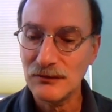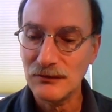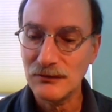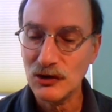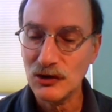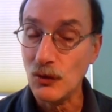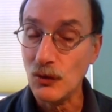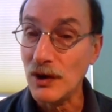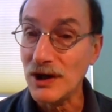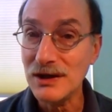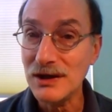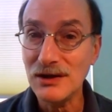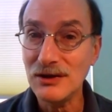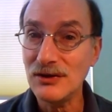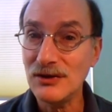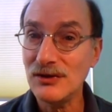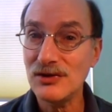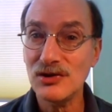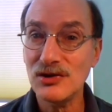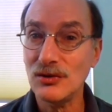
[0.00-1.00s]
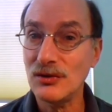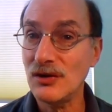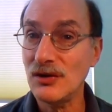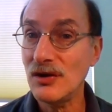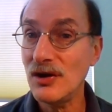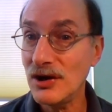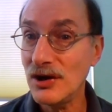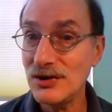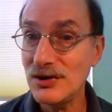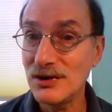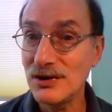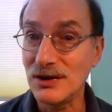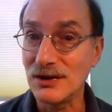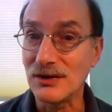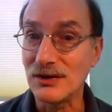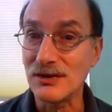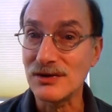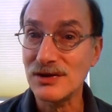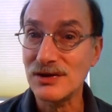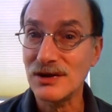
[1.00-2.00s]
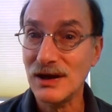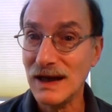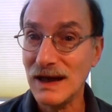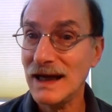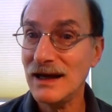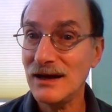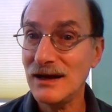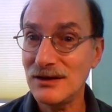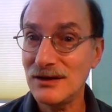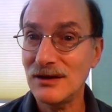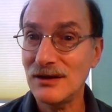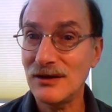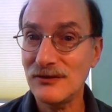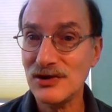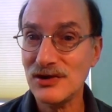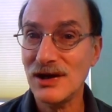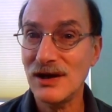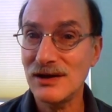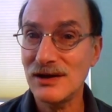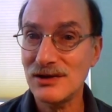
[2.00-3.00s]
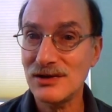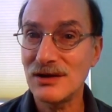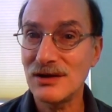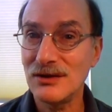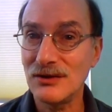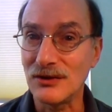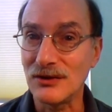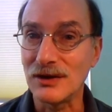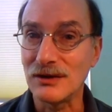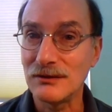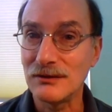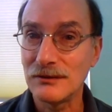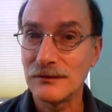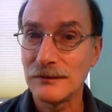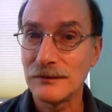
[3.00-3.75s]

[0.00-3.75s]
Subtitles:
20 years or 100 years ahead of science theory.